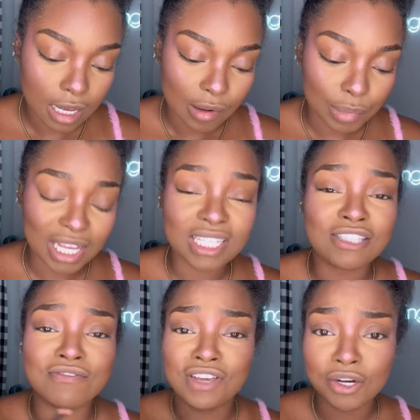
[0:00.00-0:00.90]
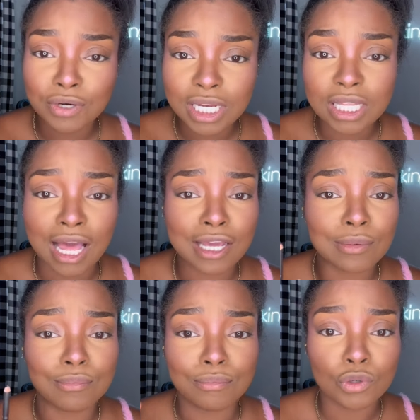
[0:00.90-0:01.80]
but it's very like
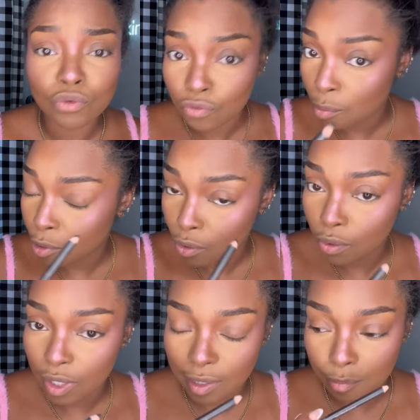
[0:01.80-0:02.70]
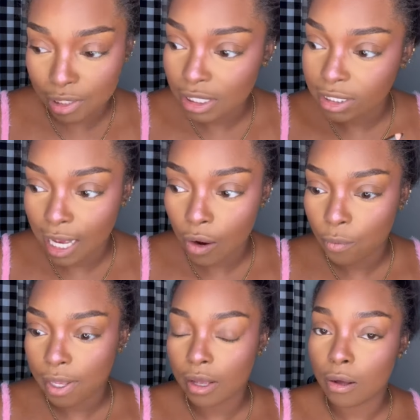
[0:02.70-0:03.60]
movable. It blends out
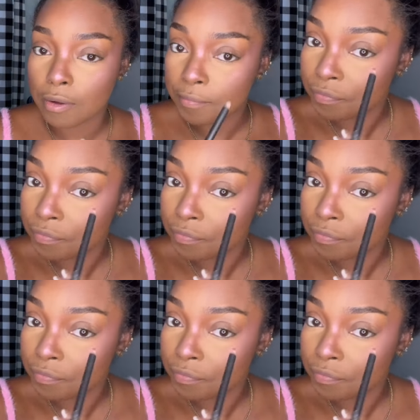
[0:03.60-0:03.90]
well.